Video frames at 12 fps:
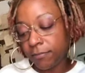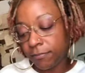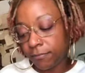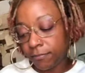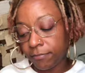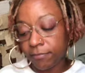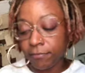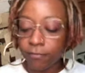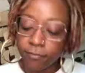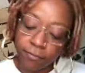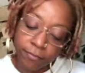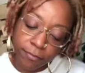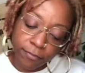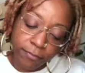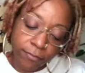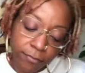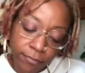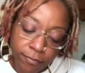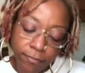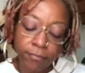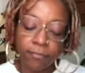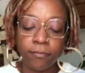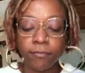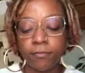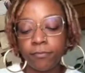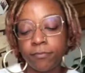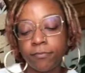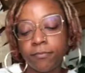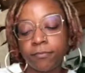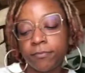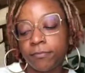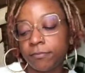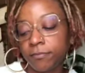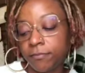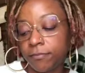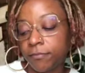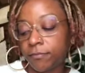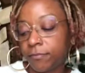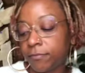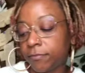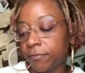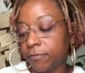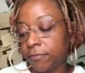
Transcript: (no one is talking)